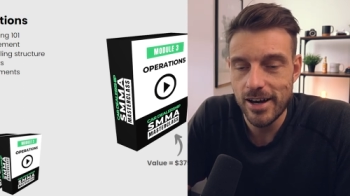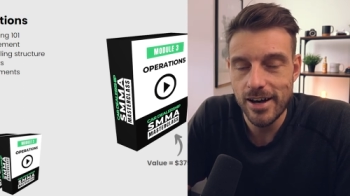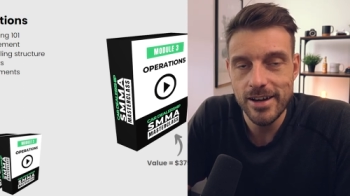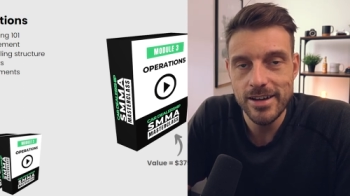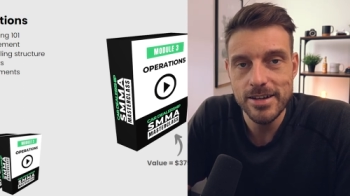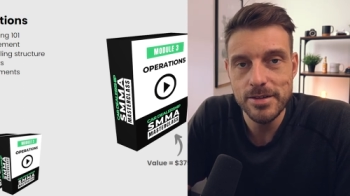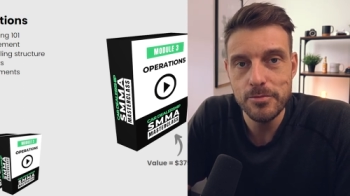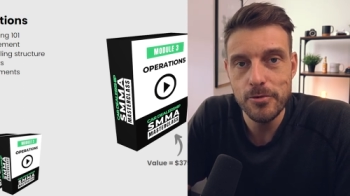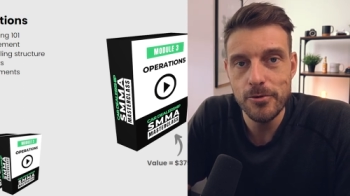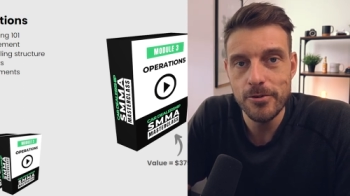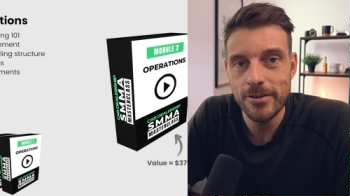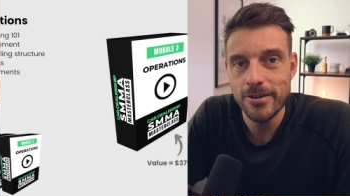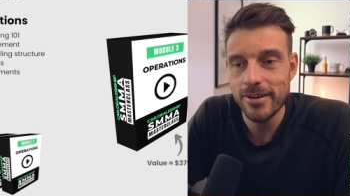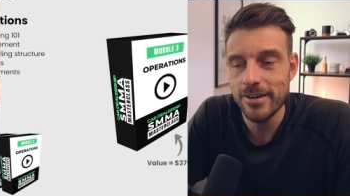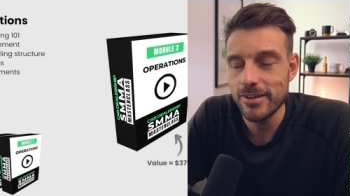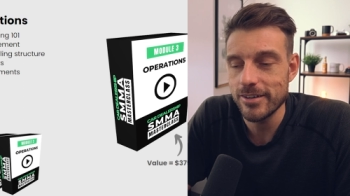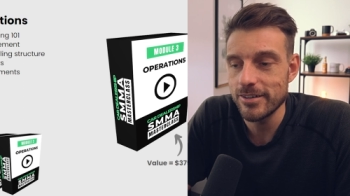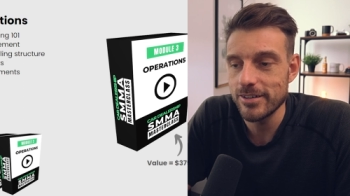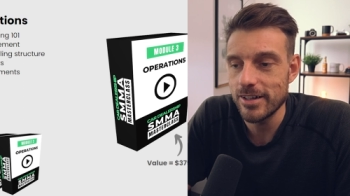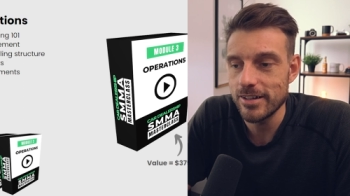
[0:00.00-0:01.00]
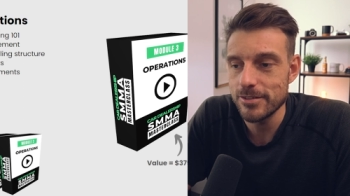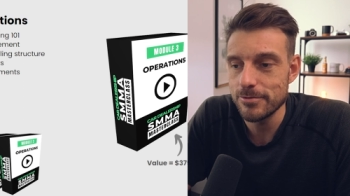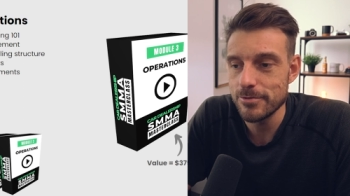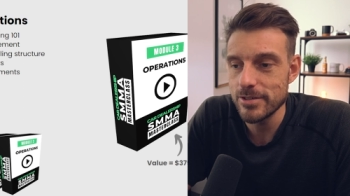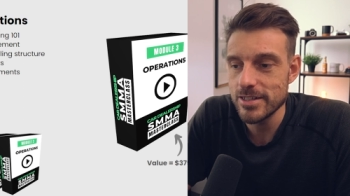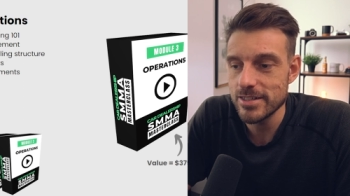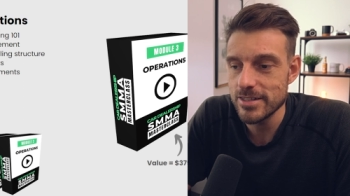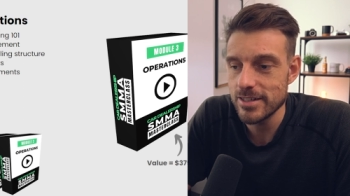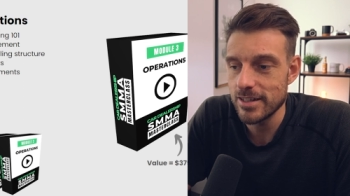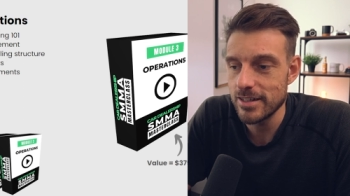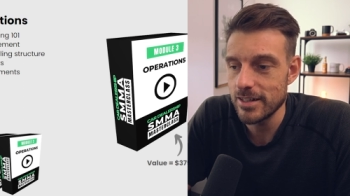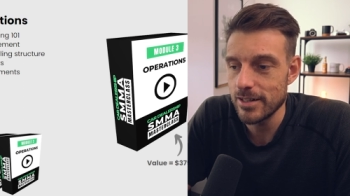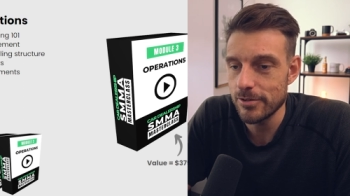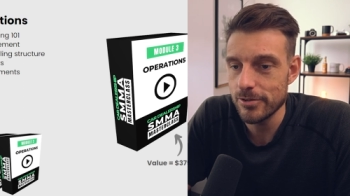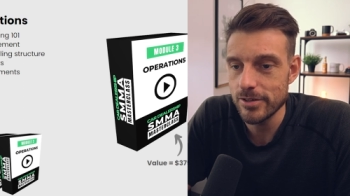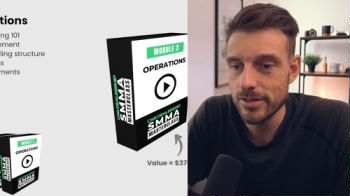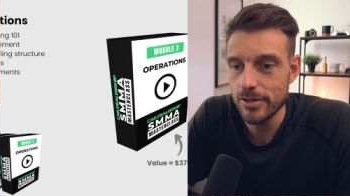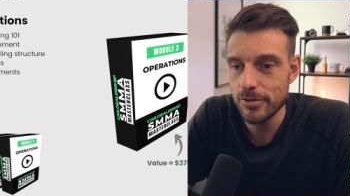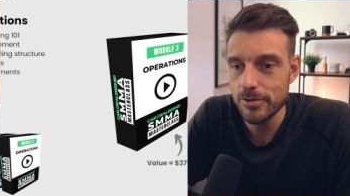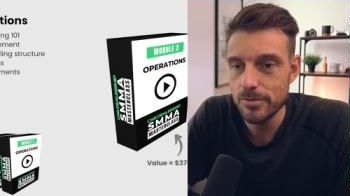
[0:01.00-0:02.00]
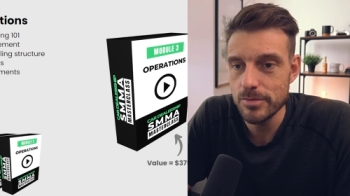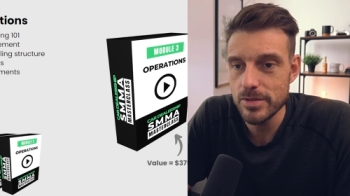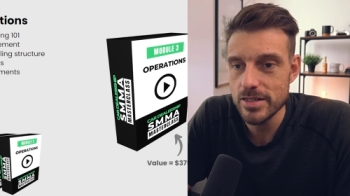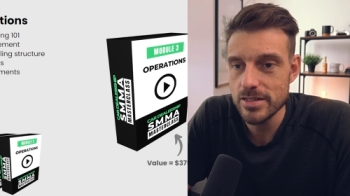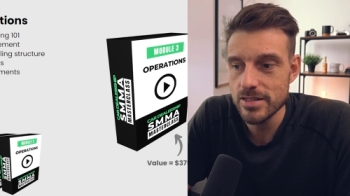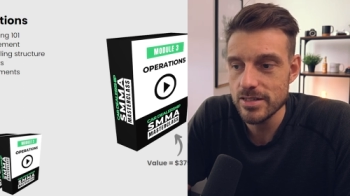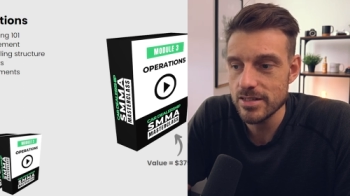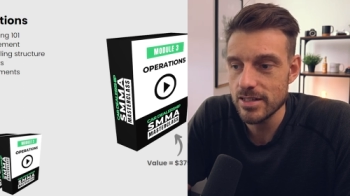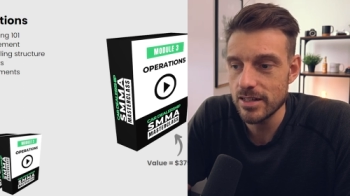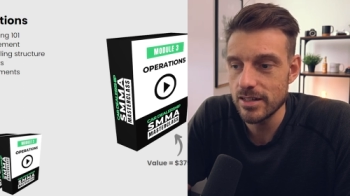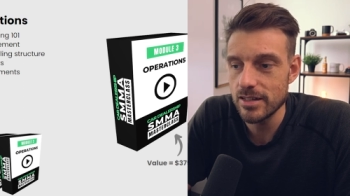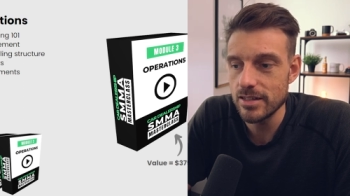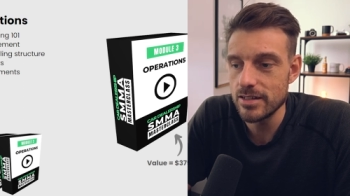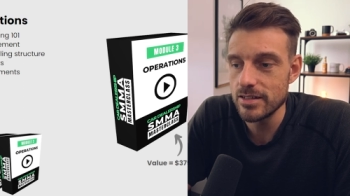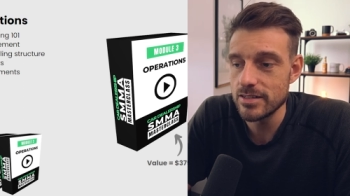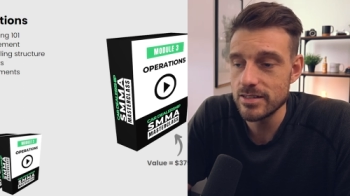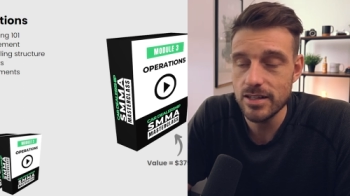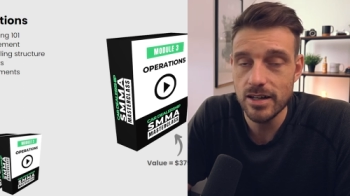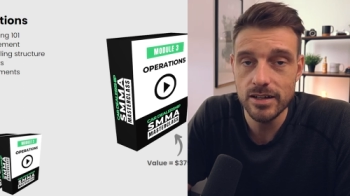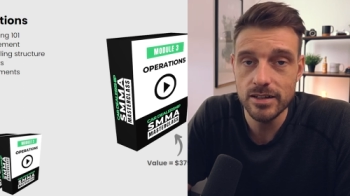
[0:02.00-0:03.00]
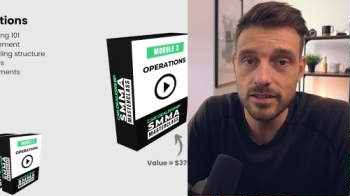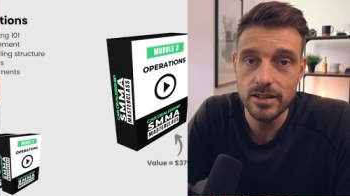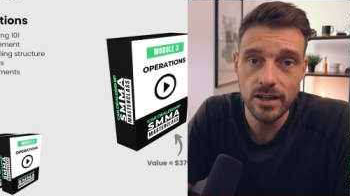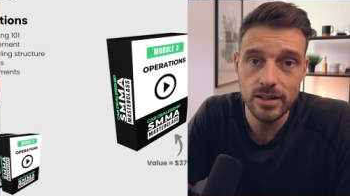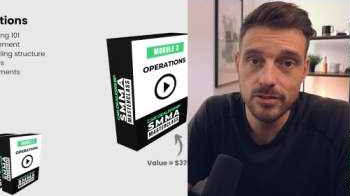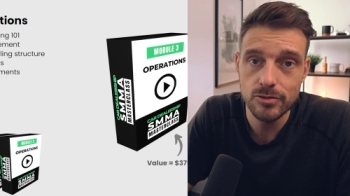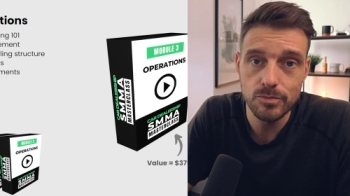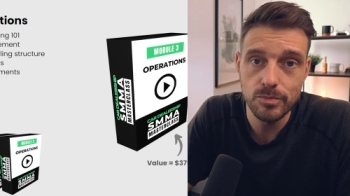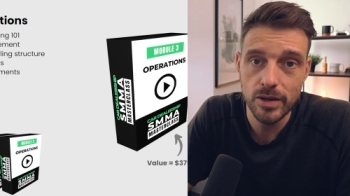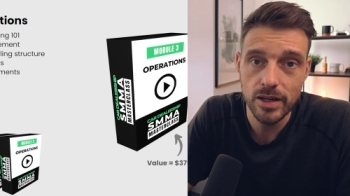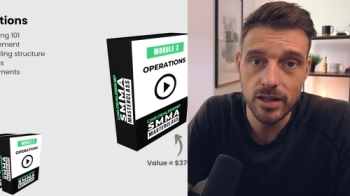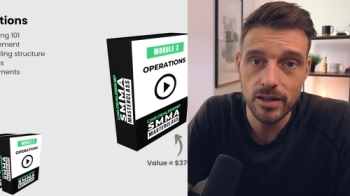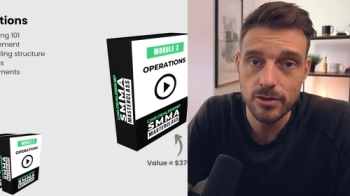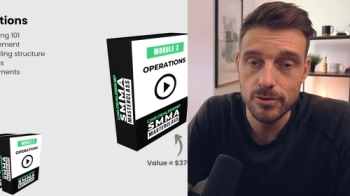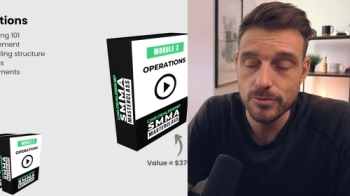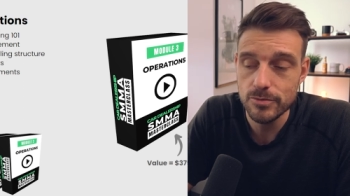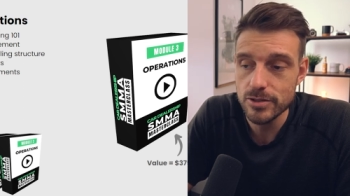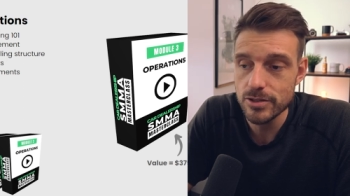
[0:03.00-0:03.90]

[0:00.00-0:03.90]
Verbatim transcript: guy anymore. You're not the reason they're they're in business, and they decide not to pay you.